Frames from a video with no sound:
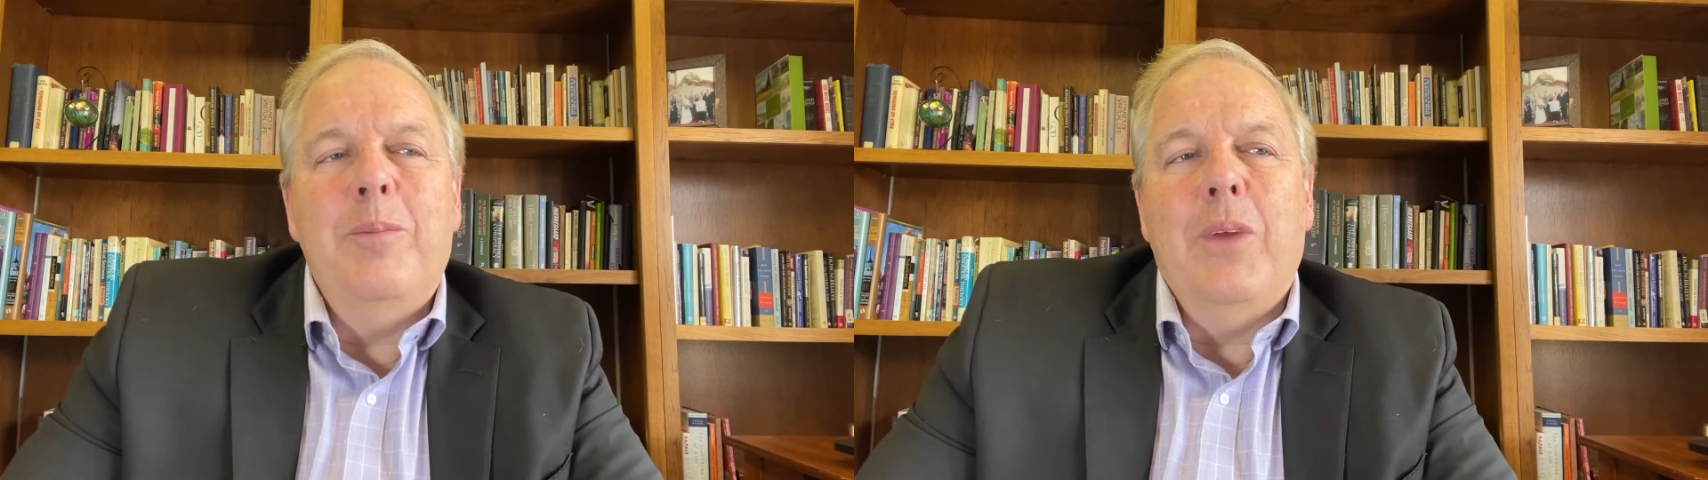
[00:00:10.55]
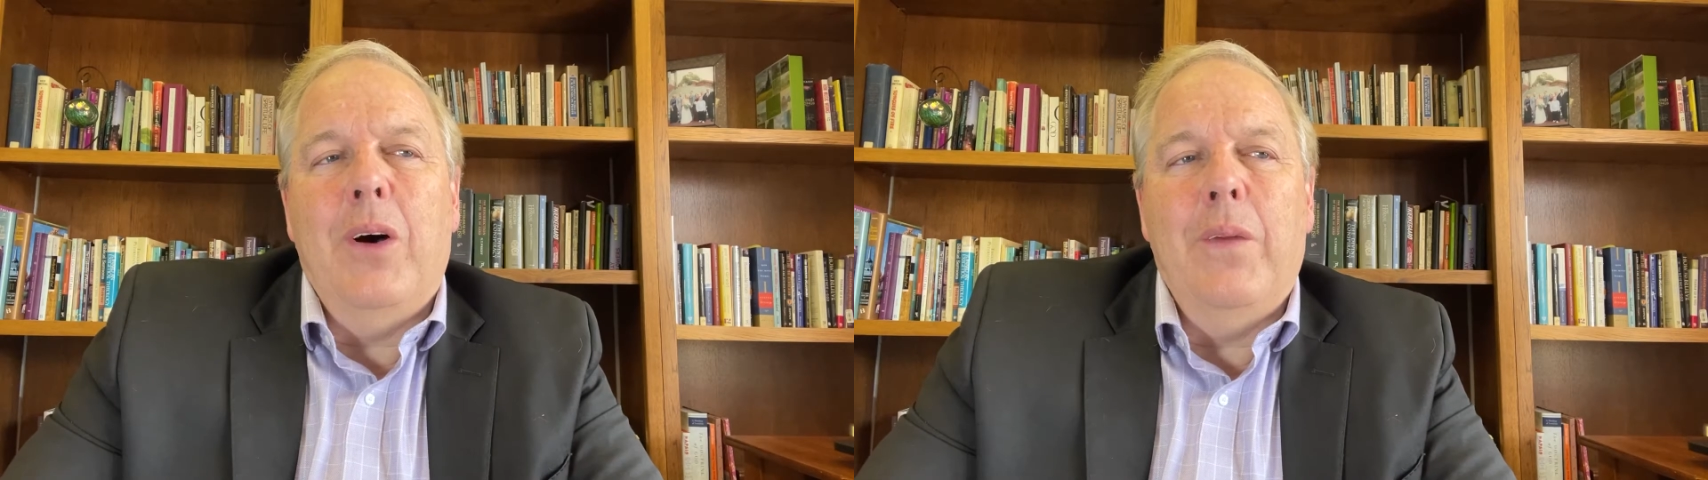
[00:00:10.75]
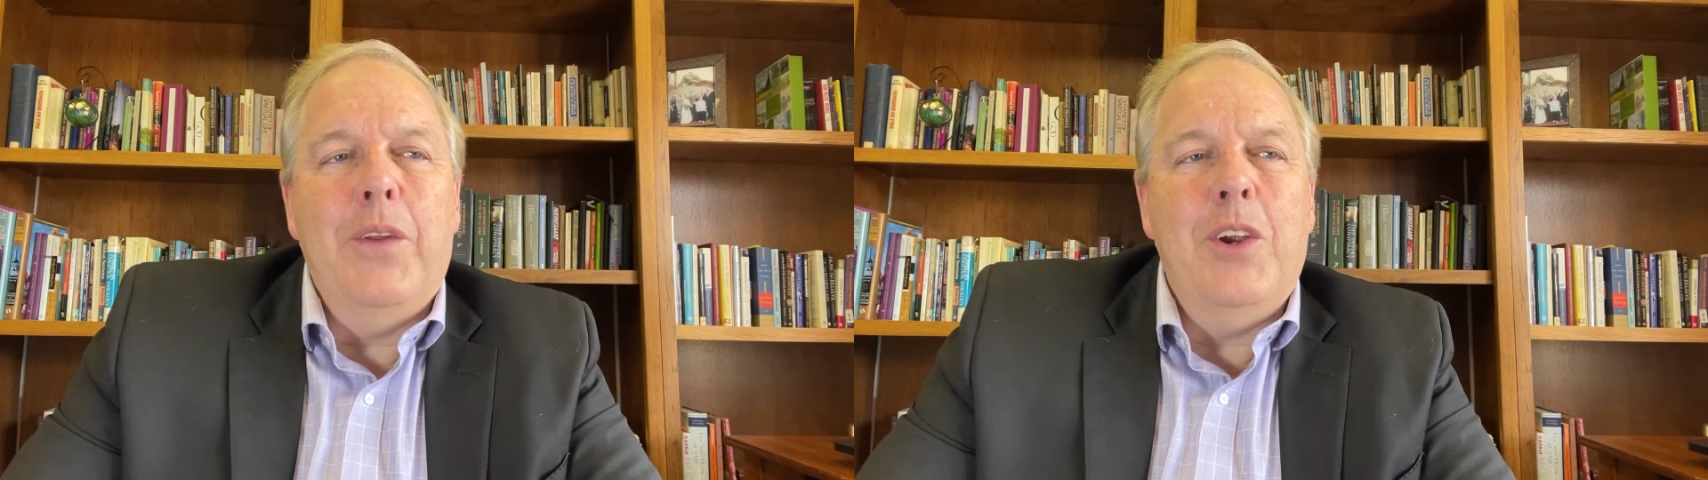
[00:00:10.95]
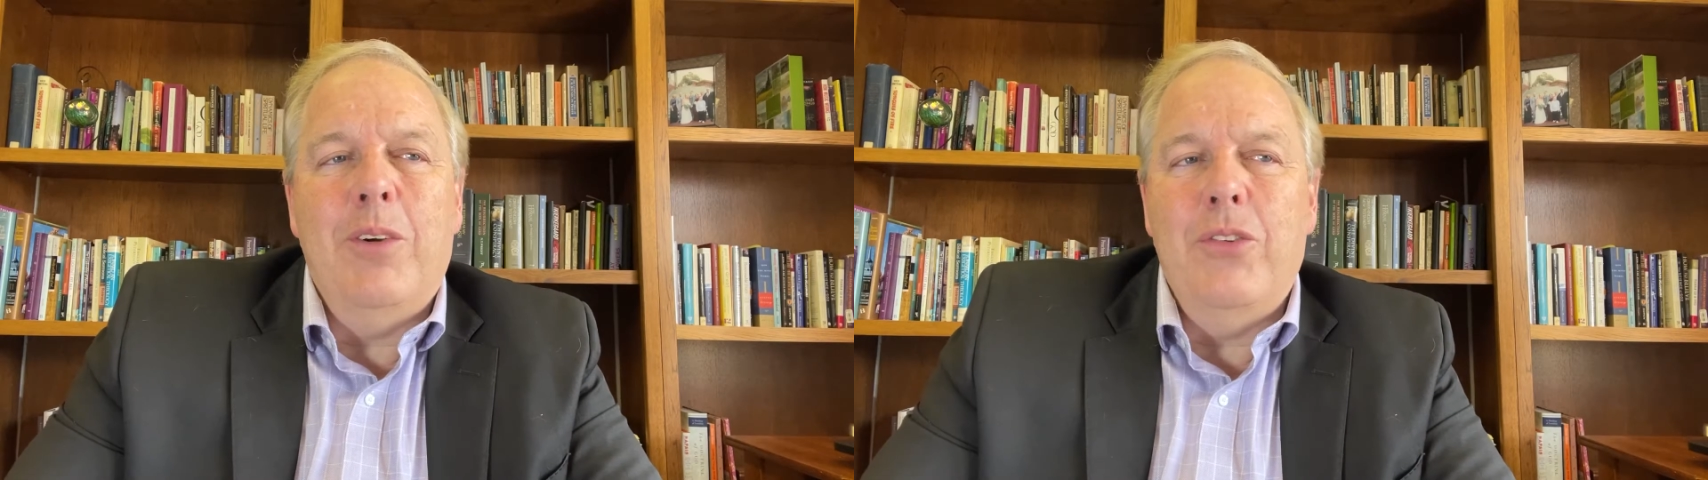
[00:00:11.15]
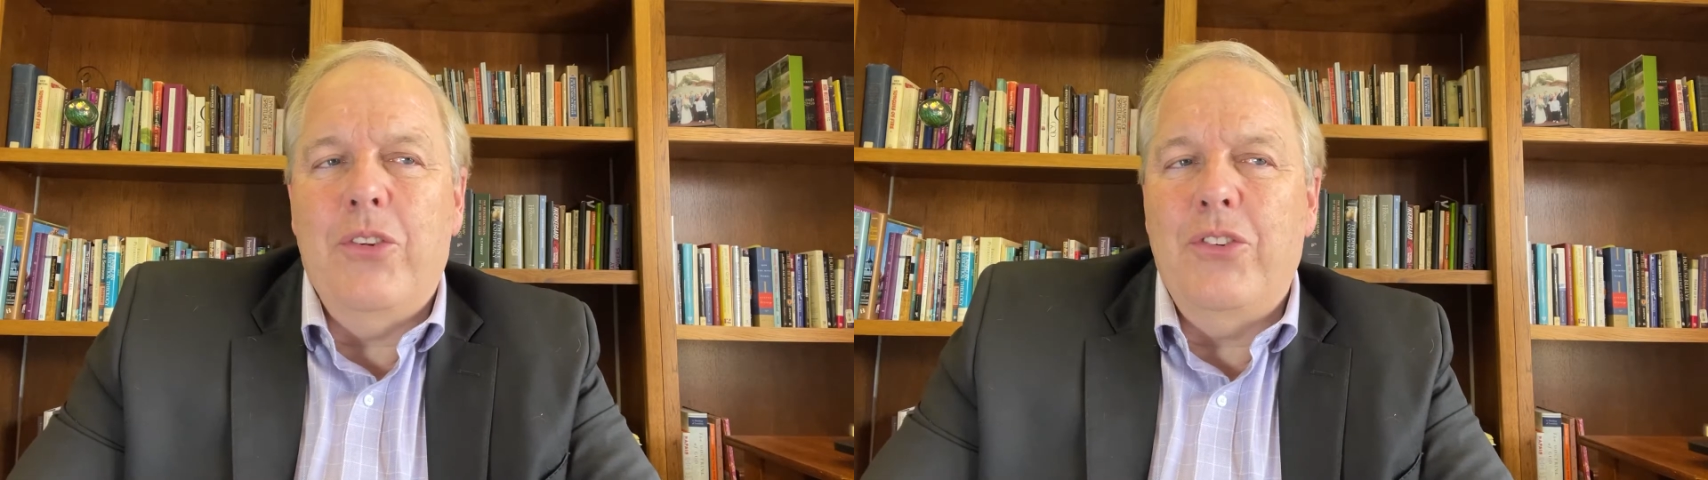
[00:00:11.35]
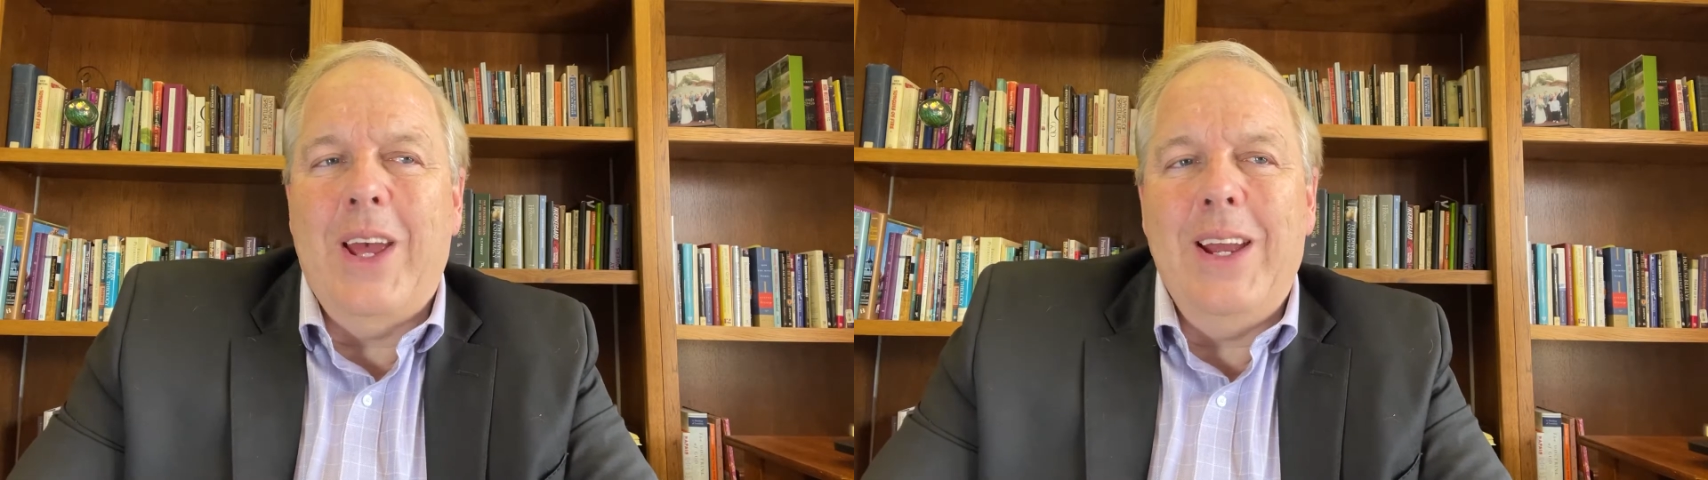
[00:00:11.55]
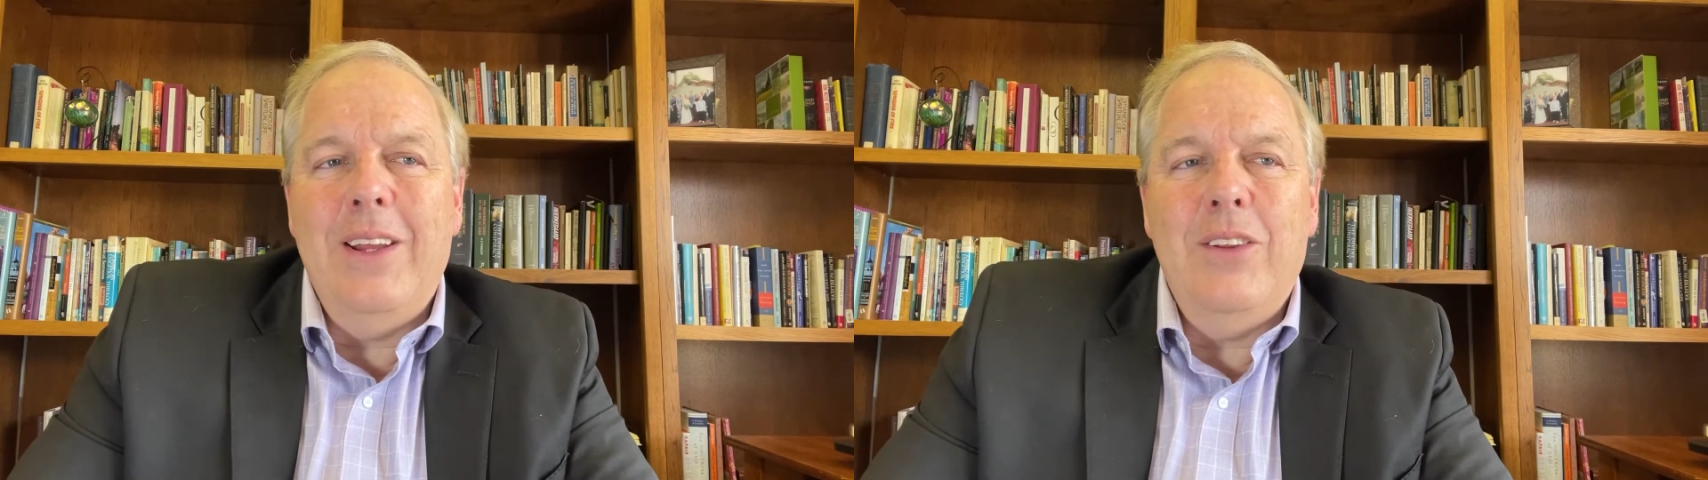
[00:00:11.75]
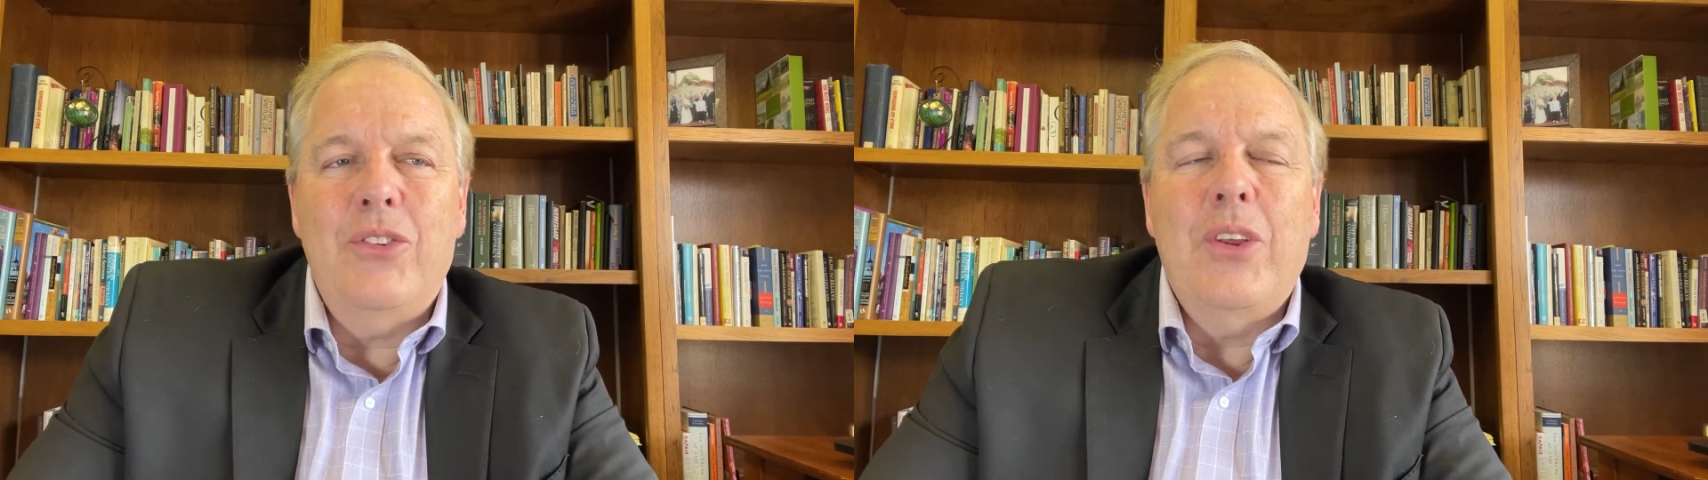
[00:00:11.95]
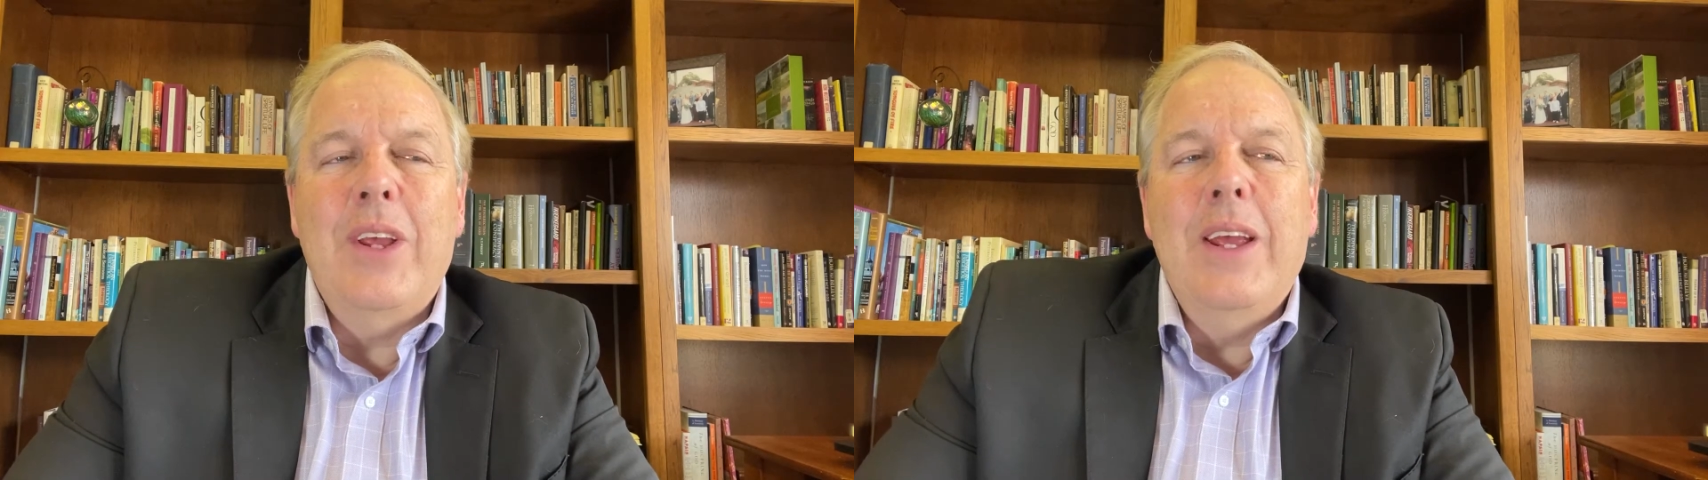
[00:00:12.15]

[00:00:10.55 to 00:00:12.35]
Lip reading: All the different societies